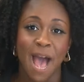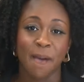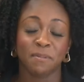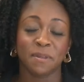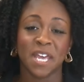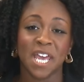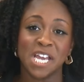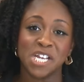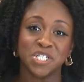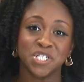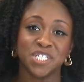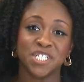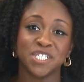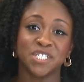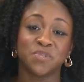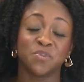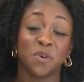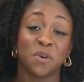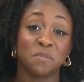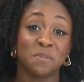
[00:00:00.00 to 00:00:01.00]

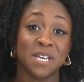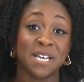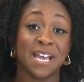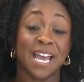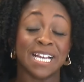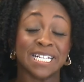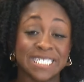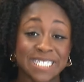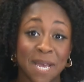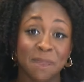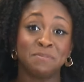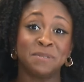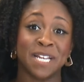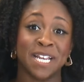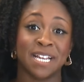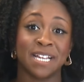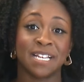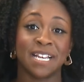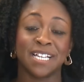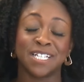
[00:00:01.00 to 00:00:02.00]
Applications will be
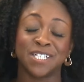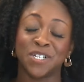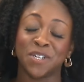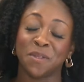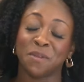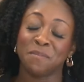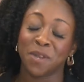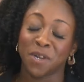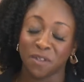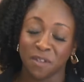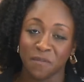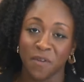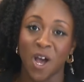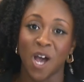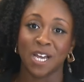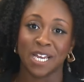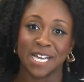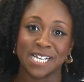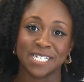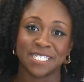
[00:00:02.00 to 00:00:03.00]
accepted until the middle
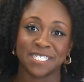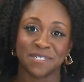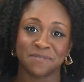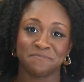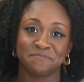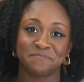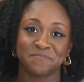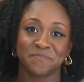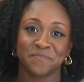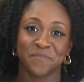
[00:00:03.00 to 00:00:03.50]
of August.